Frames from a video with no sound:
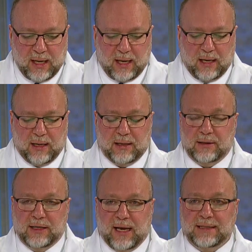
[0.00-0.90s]
uh,
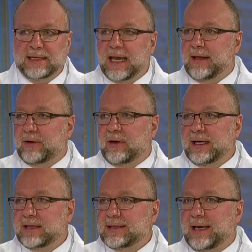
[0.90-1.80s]
got together
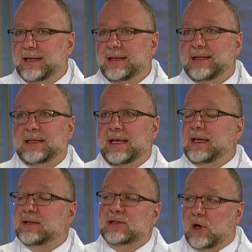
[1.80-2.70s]
and decided that they
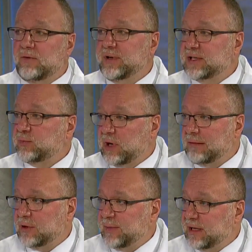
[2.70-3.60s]
could solve this
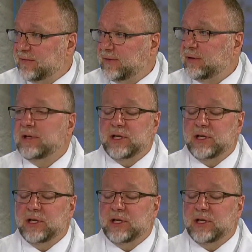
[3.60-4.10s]
problem in a fairly